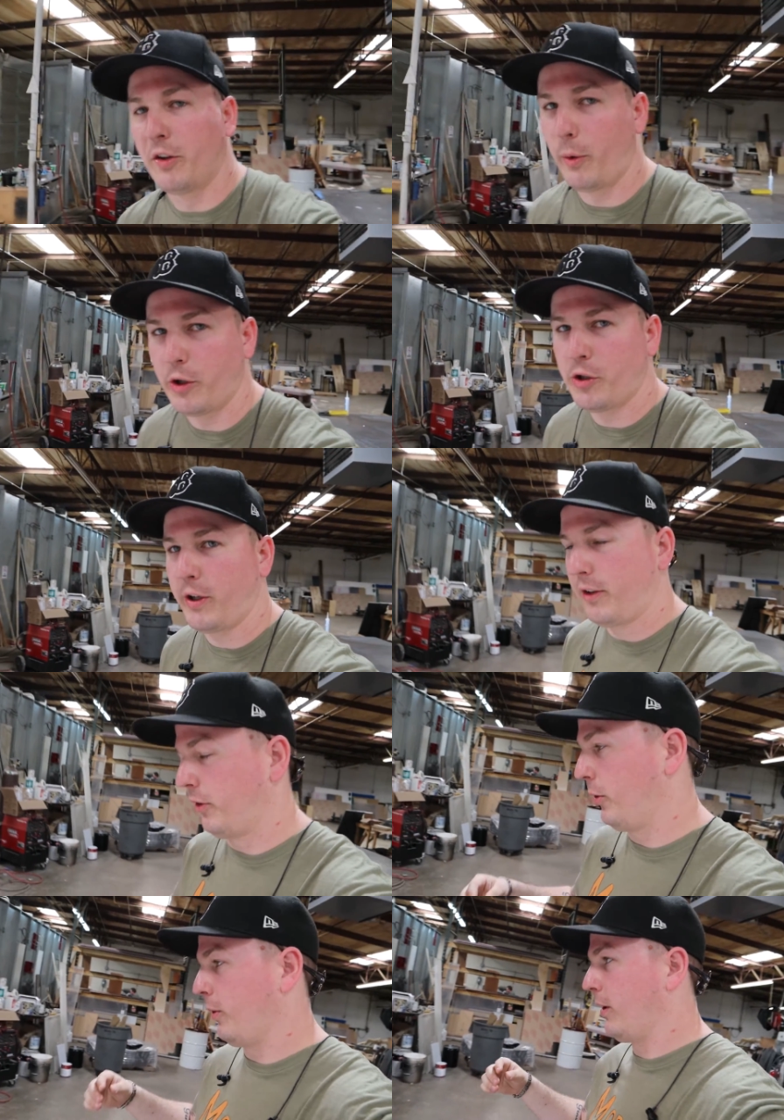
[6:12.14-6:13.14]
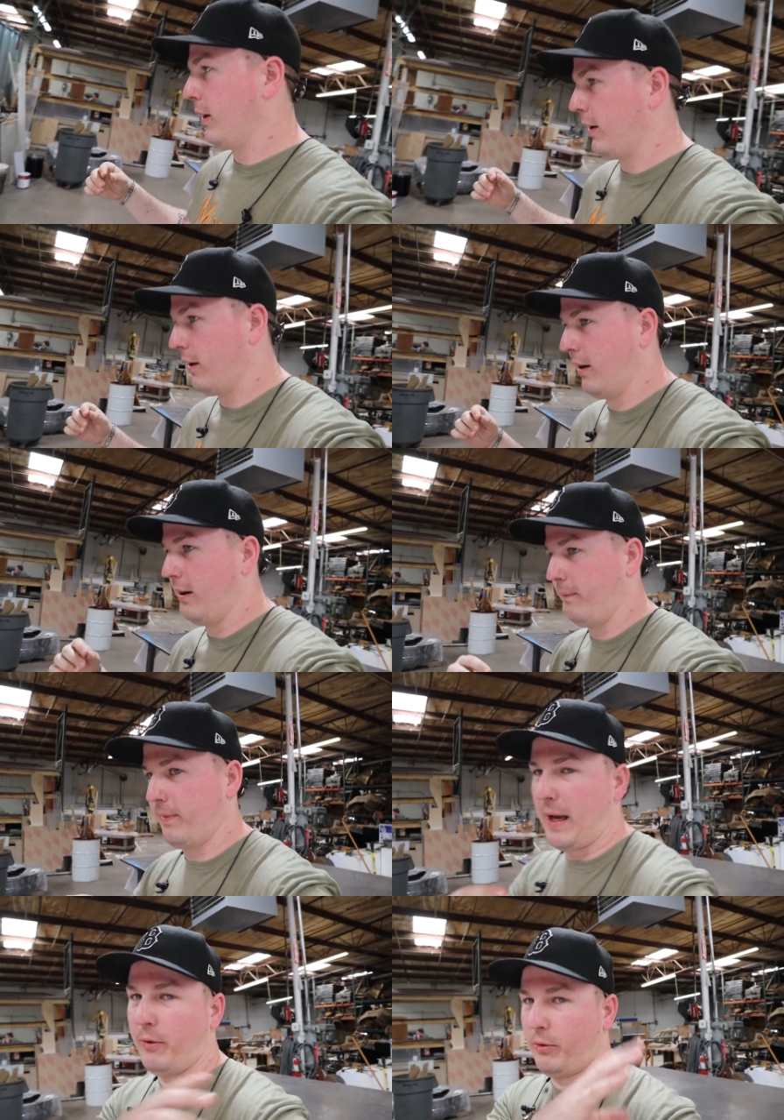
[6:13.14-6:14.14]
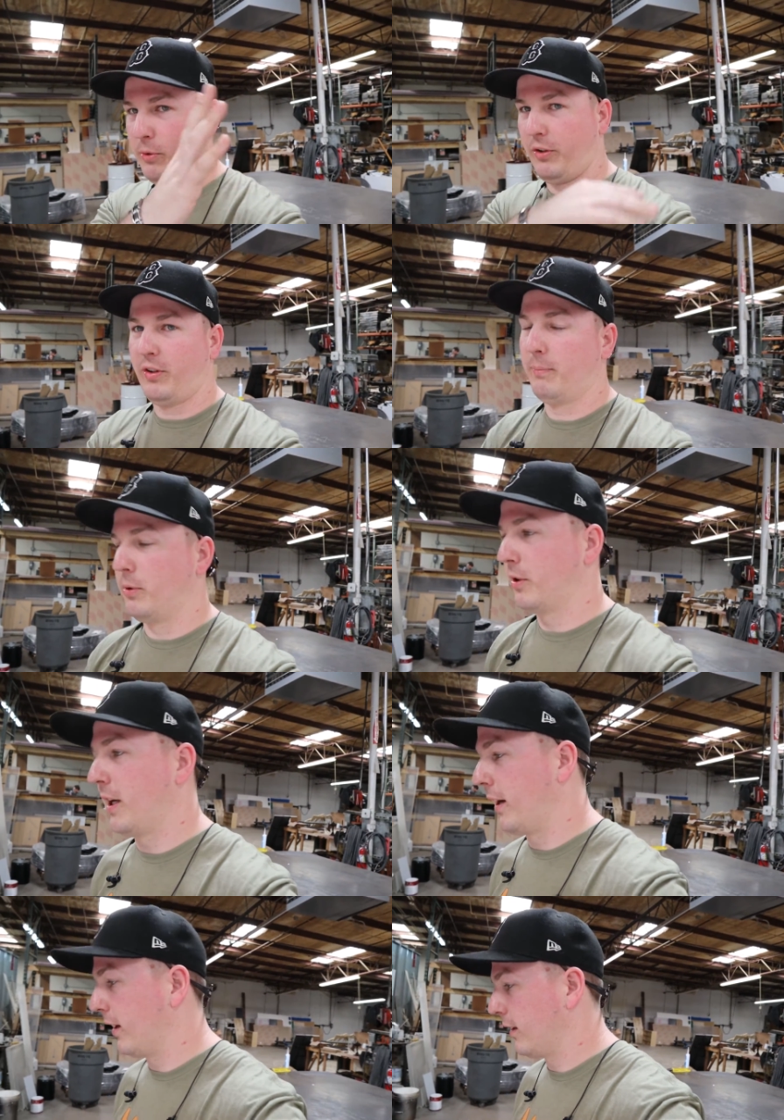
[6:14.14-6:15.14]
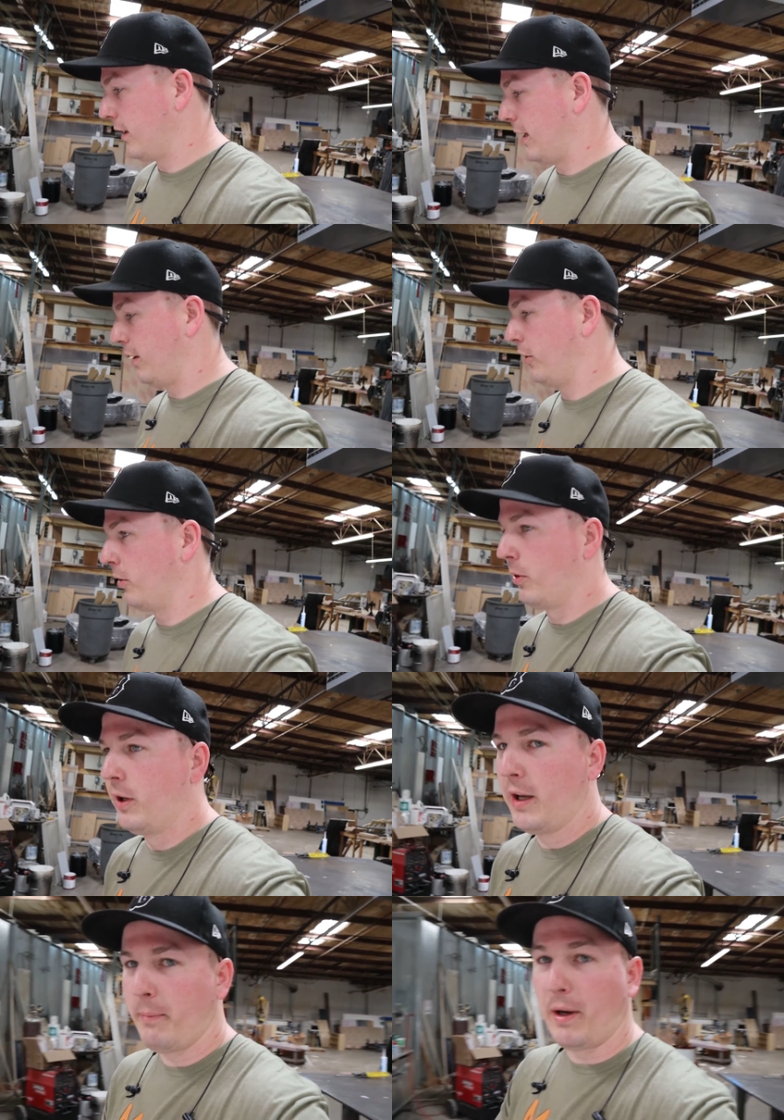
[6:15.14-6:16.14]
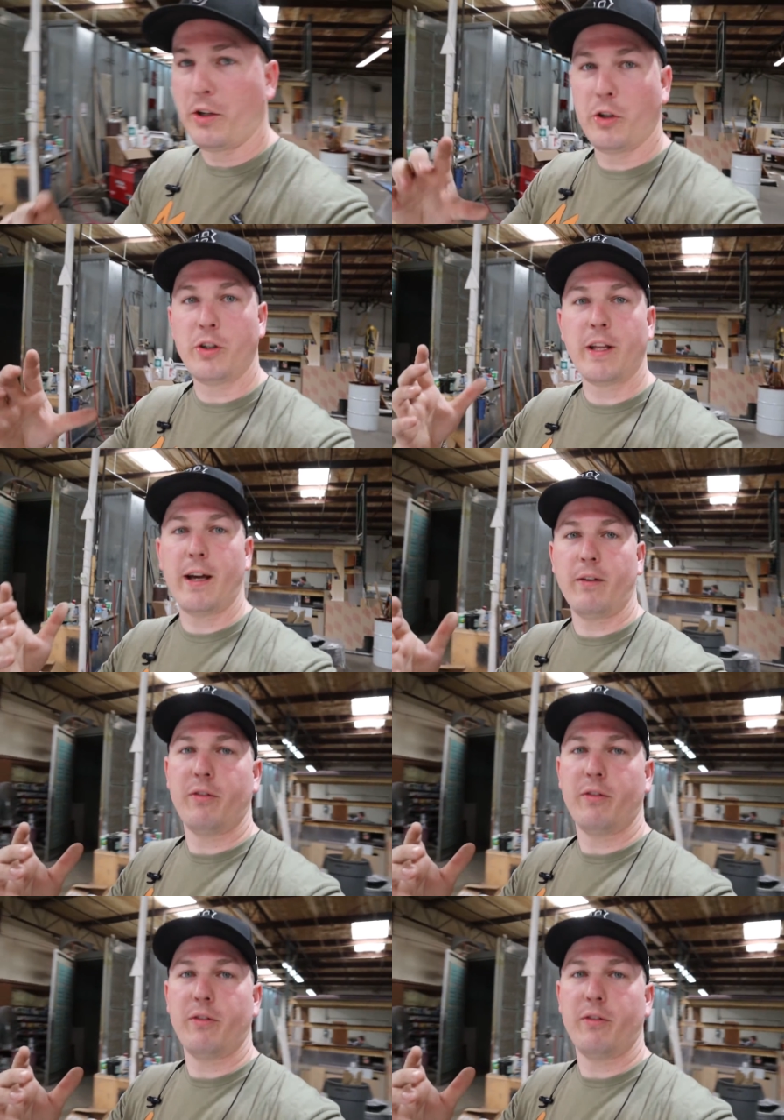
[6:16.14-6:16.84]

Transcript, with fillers: So I wanna show you guys too, um, that was a real simple cutting that he had to do, but I showed you that